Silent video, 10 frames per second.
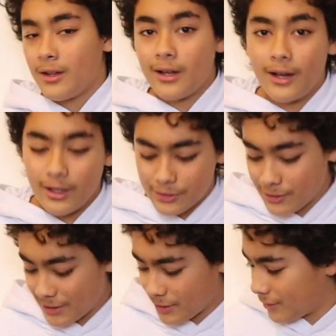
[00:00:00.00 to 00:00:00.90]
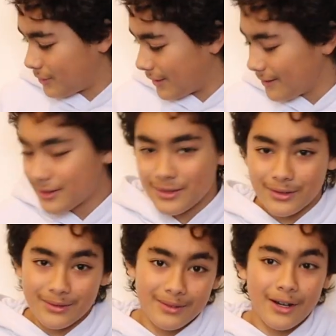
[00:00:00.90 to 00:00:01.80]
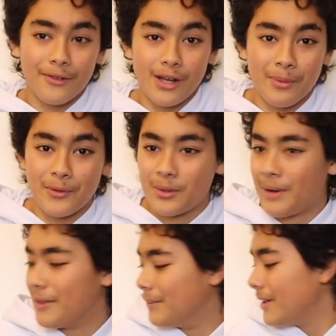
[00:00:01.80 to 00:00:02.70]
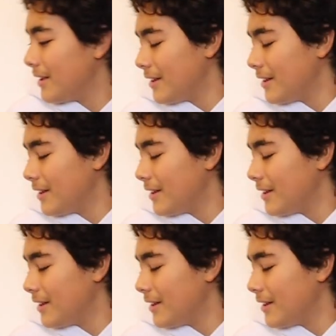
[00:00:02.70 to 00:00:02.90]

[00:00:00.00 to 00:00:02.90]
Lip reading: So that's a good thing, so hurry up if you want to buy them.